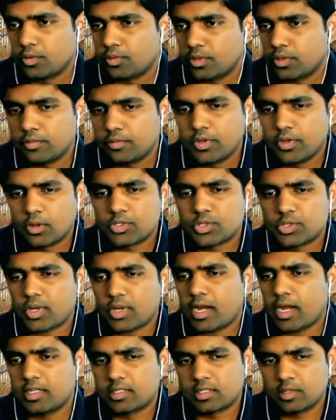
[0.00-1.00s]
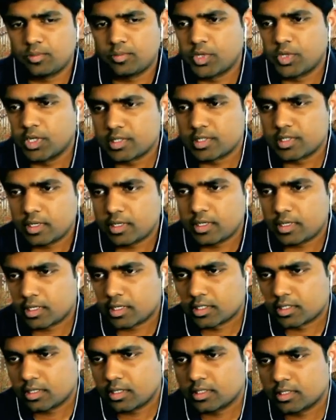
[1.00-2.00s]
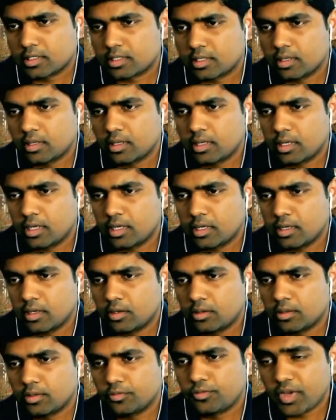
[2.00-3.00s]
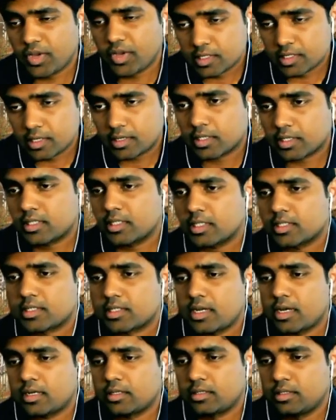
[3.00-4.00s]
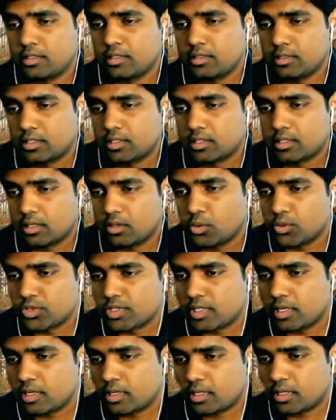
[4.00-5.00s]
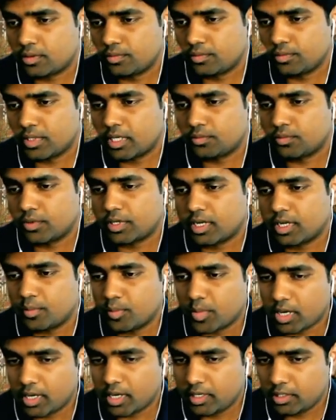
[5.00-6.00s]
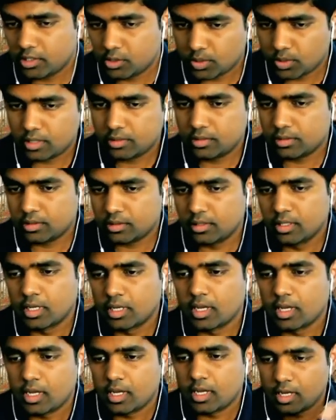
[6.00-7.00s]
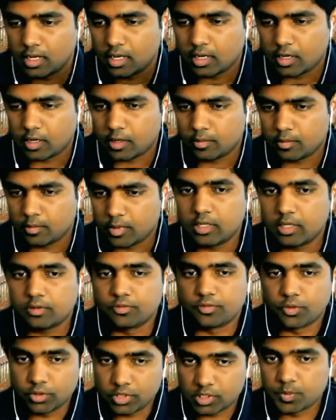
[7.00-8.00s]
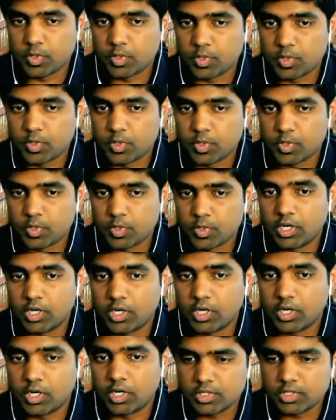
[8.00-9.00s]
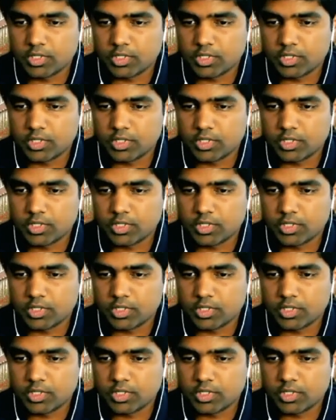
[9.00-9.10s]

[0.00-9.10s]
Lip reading: We also had some person detection, face detection extractors, OCR that were combined together for this particular use case.